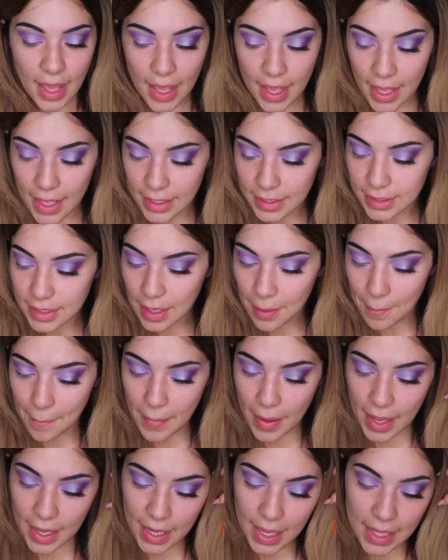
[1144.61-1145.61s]
And
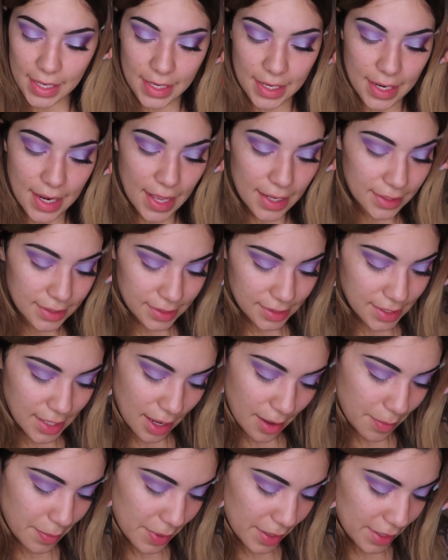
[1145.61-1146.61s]
my next
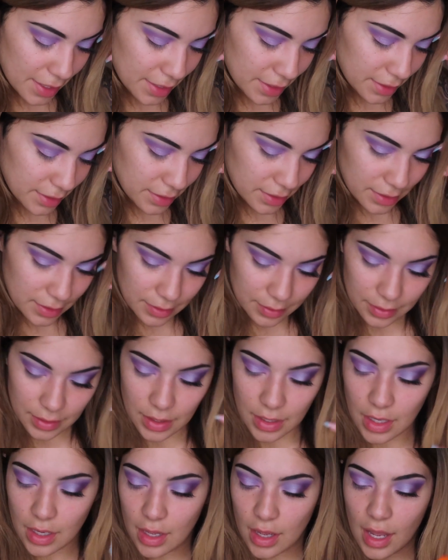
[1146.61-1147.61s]
step is
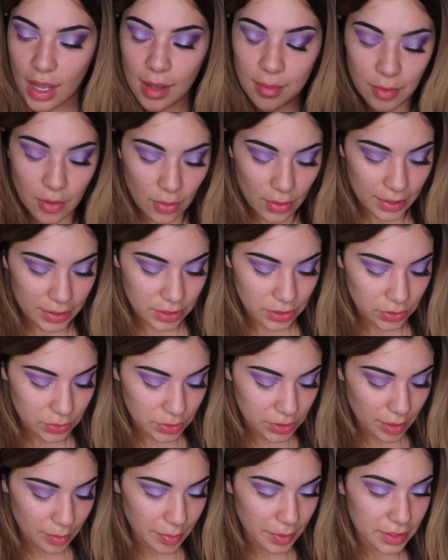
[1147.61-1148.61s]
I'm going to
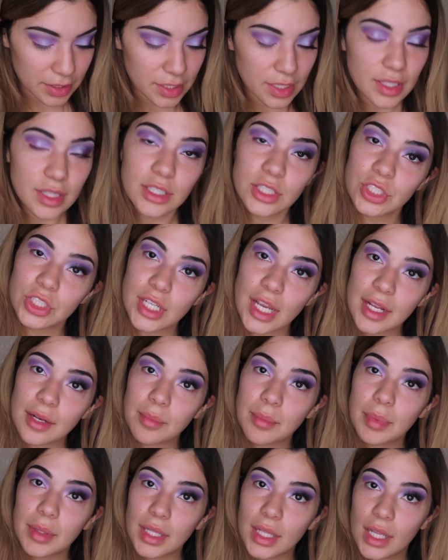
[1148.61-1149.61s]
dip into the
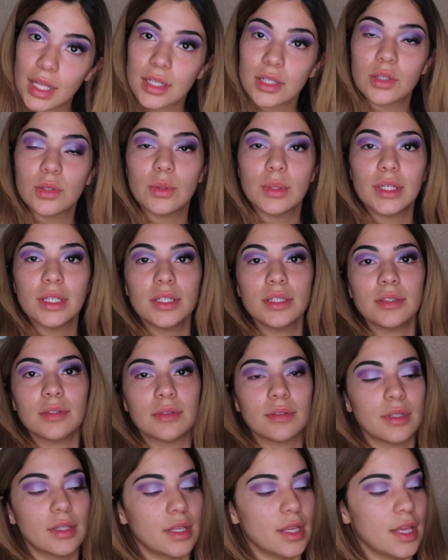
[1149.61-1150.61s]
shade Blood Queen,
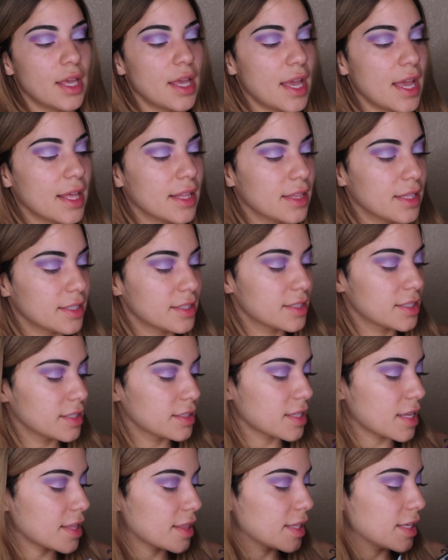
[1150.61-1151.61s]
and this
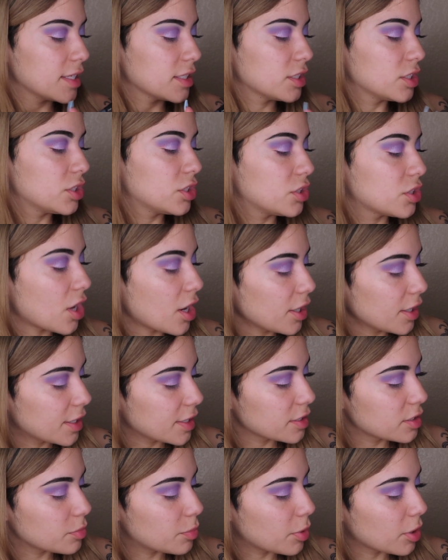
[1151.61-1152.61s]
is the
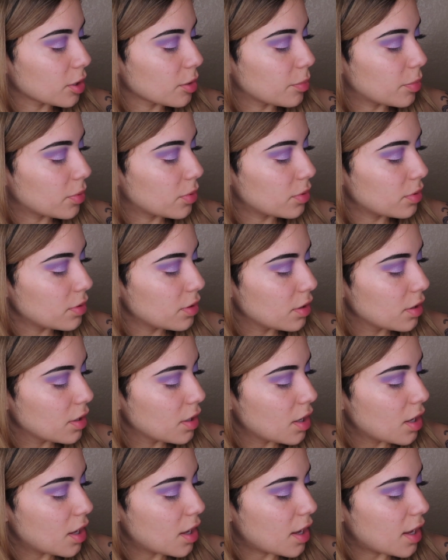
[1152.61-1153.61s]
darkest purple,
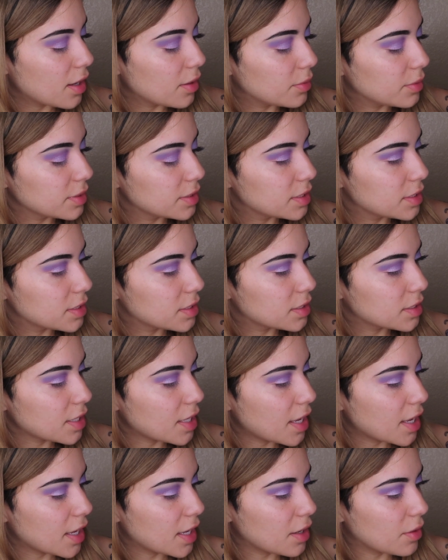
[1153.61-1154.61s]
I would
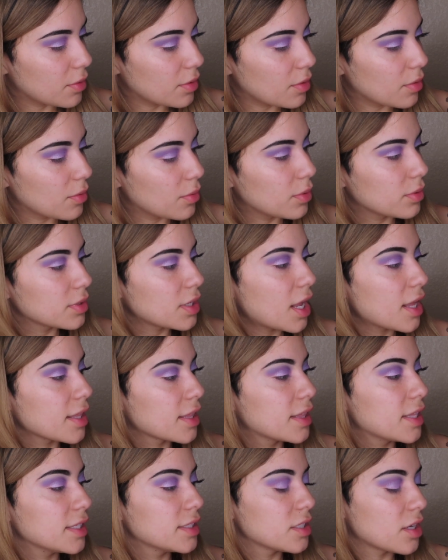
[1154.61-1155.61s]
say. Well, not
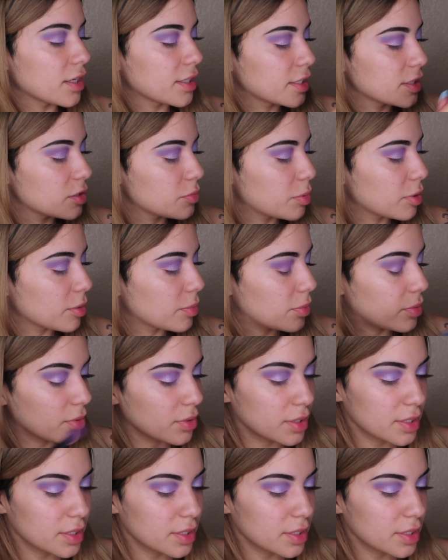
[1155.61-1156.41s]
the darkest purple.